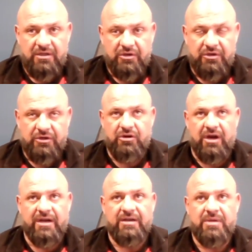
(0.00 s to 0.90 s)
you're trying
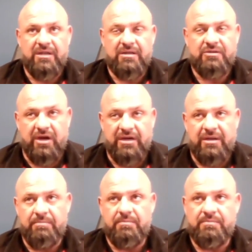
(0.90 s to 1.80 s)
to mid, trying to
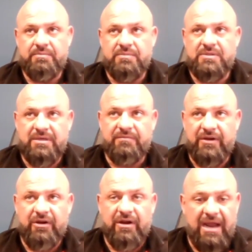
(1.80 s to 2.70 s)
to
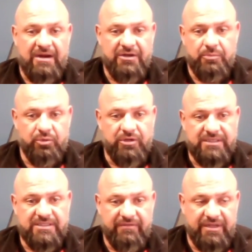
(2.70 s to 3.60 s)
figure out how to do
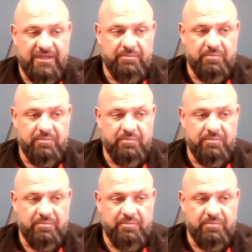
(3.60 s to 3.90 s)
productivity